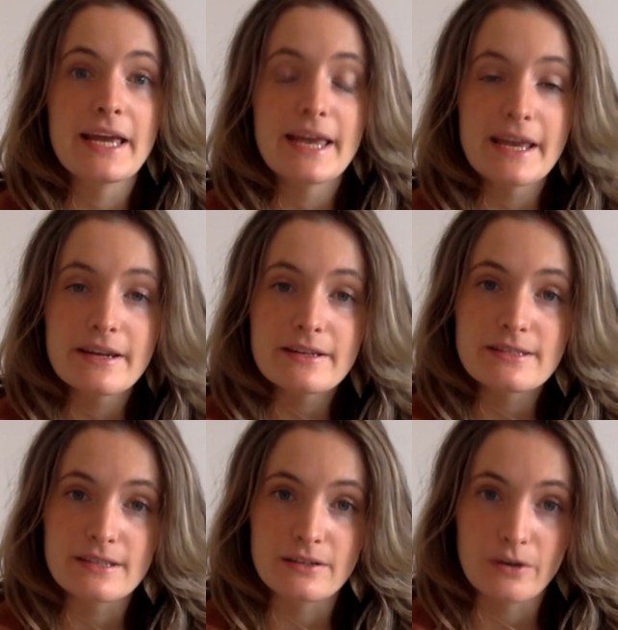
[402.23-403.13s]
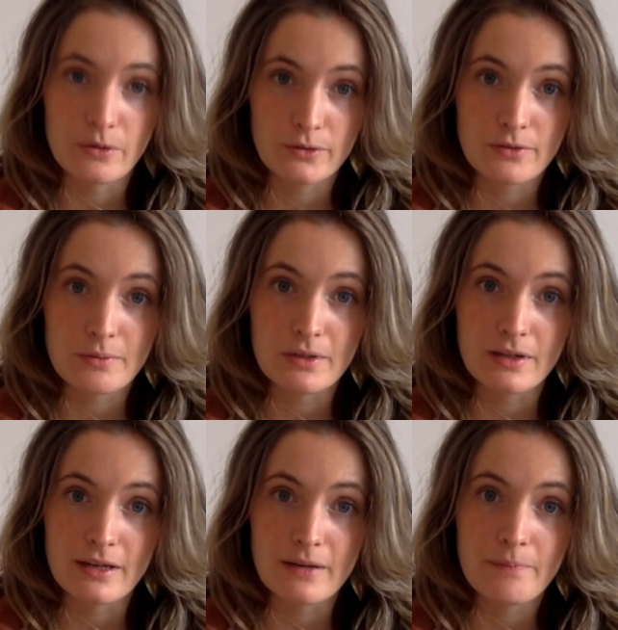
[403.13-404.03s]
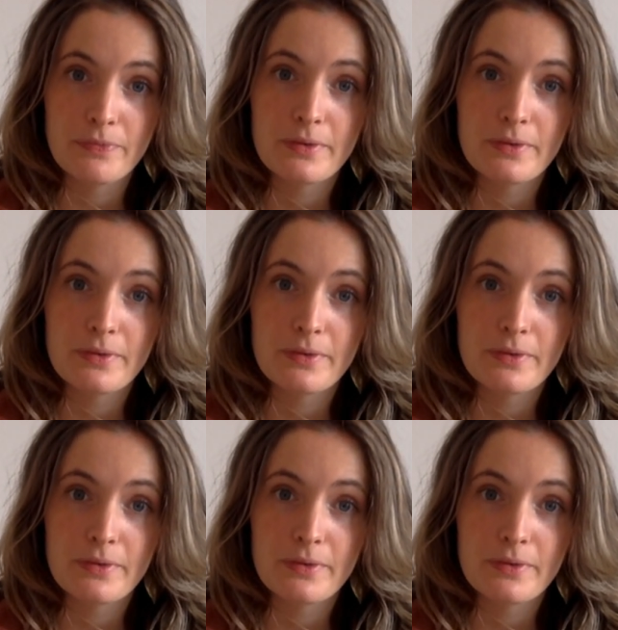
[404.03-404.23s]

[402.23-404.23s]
innocent, ultimately,